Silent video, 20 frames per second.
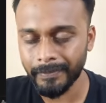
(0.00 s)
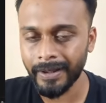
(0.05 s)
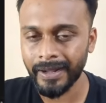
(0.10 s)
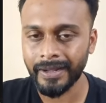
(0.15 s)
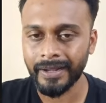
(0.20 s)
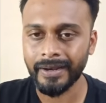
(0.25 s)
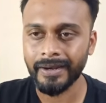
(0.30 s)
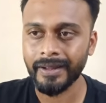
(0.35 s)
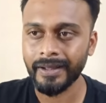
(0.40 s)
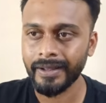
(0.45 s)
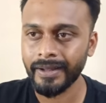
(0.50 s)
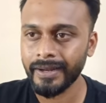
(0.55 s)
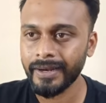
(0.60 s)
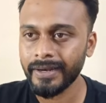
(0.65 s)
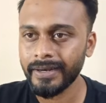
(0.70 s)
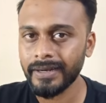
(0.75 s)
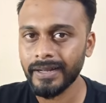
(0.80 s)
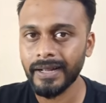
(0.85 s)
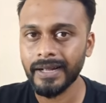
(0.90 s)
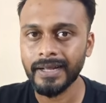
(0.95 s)
backend
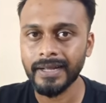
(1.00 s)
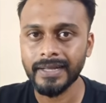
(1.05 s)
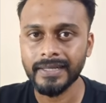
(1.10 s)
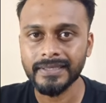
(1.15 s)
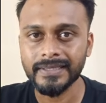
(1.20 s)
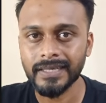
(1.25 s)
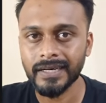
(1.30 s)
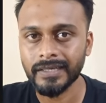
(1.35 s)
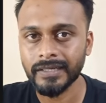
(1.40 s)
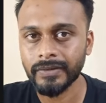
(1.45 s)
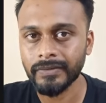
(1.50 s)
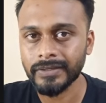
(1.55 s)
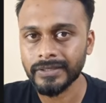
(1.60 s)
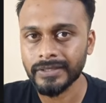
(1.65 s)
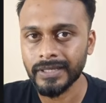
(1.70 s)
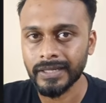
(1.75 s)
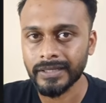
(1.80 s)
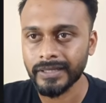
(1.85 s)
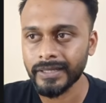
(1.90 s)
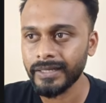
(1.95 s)
again. I started
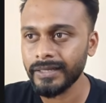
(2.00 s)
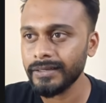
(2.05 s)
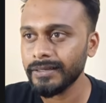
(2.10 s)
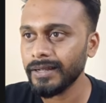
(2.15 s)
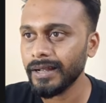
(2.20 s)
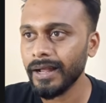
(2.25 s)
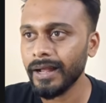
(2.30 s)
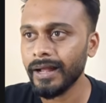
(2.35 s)
with Saati.